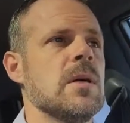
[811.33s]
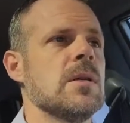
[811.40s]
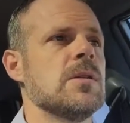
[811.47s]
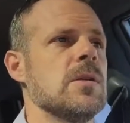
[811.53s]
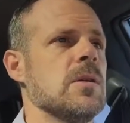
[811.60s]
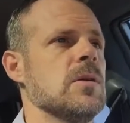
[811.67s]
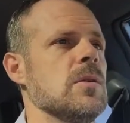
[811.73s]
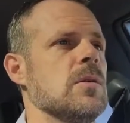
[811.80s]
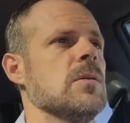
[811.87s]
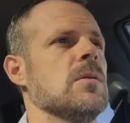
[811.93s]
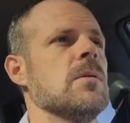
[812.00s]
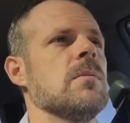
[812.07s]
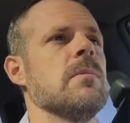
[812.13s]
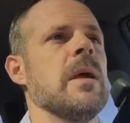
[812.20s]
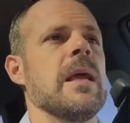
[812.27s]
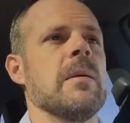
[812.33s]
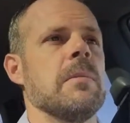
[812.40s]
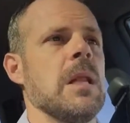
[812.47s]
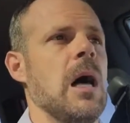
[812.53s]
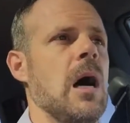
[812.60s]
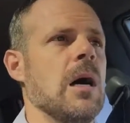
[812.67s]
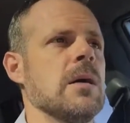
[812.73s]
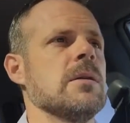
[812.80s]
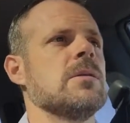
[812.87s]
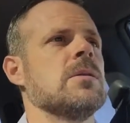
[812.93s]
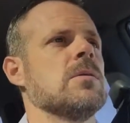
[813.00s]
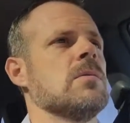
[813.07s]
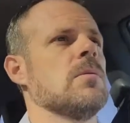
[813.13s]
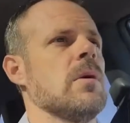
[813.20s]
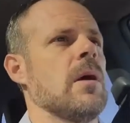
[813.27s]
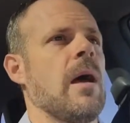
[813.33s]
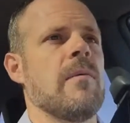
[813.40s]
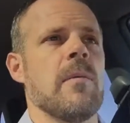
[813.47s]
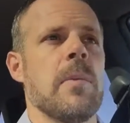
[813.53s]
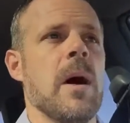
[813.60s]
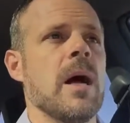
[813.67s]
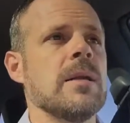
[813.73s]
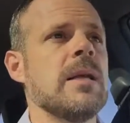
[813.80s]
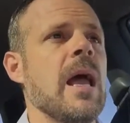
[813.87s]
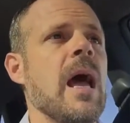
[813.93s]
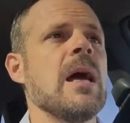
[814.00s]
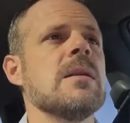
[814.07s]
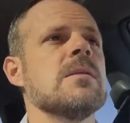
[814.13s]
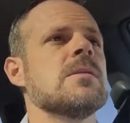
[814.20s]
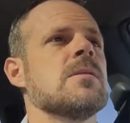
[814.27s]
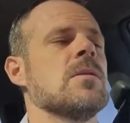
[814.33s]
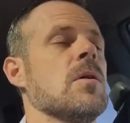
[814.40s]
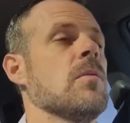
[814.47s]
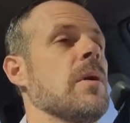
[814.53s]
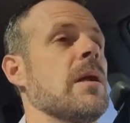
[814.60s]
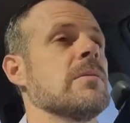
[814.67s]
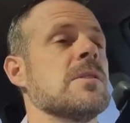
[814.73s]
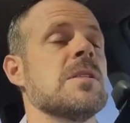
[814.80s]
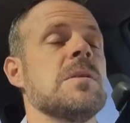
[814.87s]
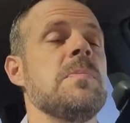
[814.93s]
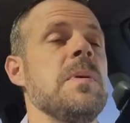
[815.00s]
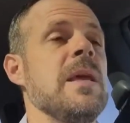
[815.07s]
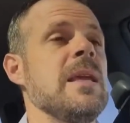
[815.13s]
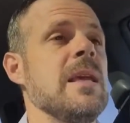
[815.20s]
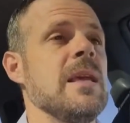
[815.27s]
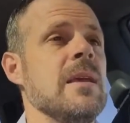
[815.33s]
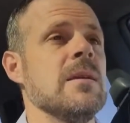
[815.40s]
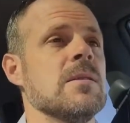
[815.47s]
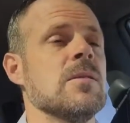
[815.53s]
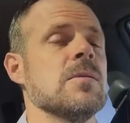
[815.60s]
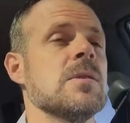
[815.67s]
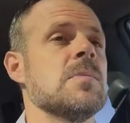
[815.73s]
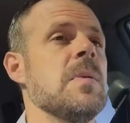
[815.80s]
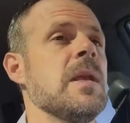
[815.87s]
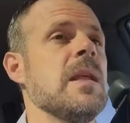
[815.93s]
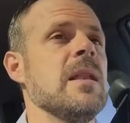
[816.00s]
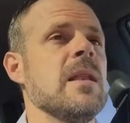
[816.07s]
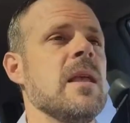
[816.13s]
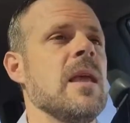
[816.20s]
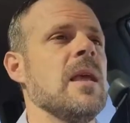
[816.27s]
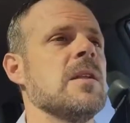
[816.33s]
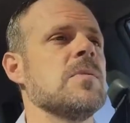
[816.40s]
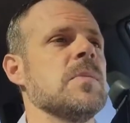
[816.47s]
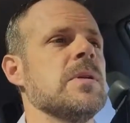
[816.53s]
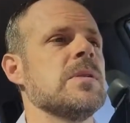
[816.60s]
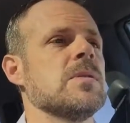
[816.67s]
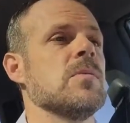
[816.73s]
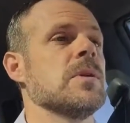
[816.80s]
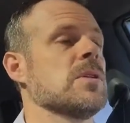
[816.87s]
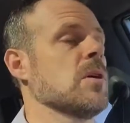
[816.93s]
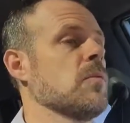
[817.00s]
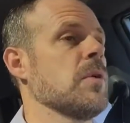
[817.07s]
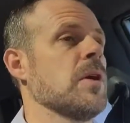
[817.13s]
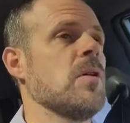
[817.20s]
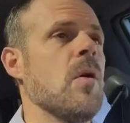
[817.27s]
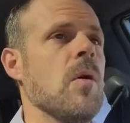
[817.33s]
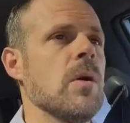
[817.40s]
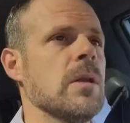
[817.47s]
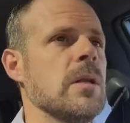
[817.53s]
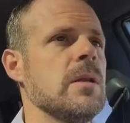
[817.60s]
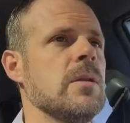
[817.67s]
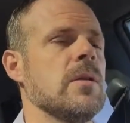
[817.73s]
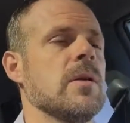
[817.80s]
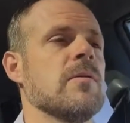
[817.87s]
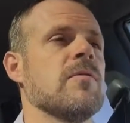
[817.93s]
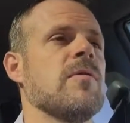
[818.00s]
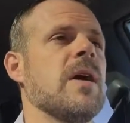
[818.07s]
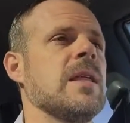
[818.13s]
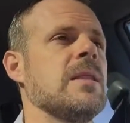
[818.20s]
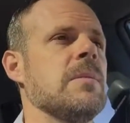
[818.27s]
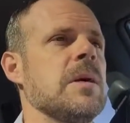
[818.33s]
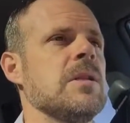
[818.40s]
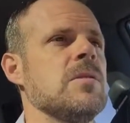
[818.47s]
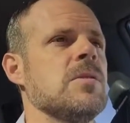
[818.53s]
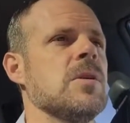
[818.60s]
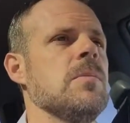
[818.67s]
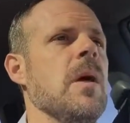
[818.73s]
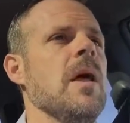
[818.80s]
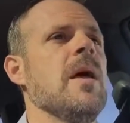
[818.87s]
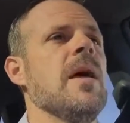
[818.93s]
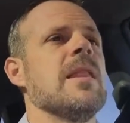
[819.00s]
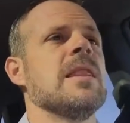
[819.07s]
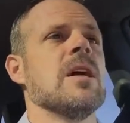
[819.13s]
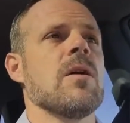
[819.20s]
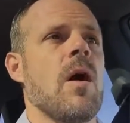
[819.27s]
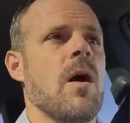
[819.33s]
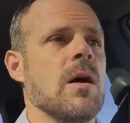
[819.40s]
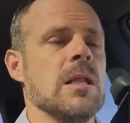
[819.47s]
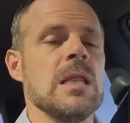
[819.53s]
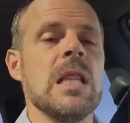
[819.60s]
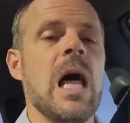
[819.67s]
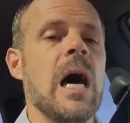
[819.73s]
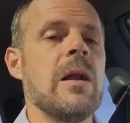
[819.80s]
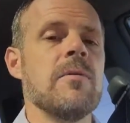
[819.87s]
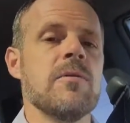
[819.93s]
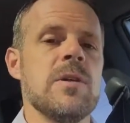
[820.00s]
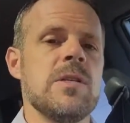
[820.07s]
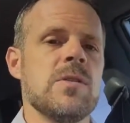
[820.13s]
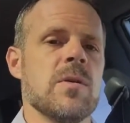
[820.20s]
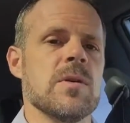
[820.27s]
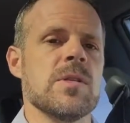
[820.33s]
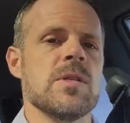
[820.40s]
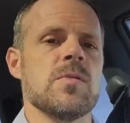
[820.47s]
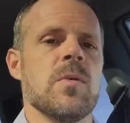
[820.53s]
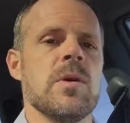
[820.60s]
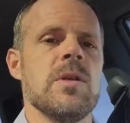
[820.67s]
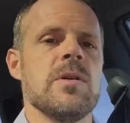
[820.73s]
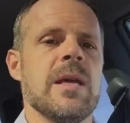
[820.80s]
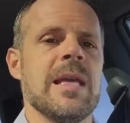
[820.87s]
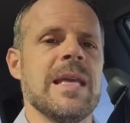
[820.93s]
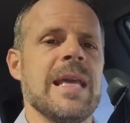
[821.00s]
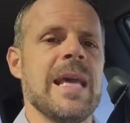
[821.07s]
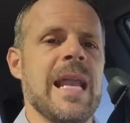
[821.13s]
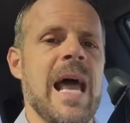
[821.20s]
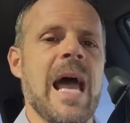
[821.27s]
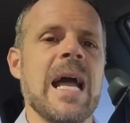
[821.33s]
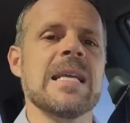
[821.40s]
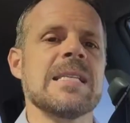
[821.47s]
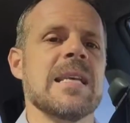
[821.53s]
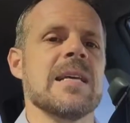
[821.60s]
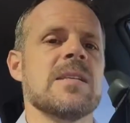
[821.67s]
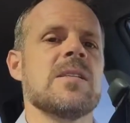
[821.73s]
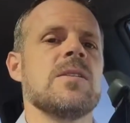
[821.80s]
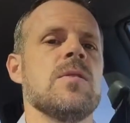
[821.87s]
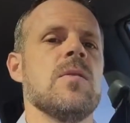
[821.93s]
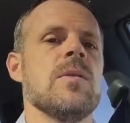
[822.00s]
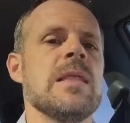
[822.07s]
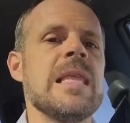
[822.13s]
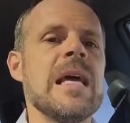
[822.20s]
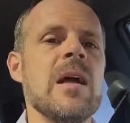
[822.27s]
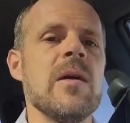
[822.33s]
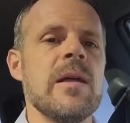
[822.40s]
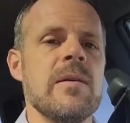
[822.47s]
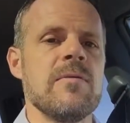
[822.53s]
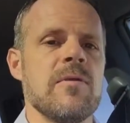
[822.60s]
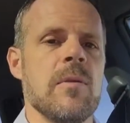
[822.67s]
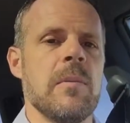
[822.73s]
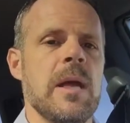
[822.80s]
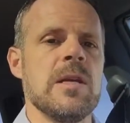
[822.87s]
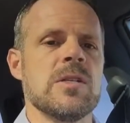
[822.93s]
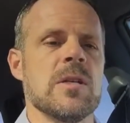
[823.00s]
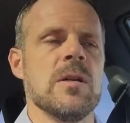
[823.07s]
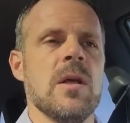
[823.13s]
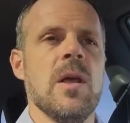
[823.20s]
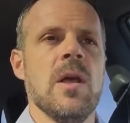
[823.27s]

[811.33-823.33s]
to make a blog, to have a podcast, to go around speaking and doing speaking engagements, which are recorded. You can find them on YouTube. There are a lot of resources where you can get access to their information.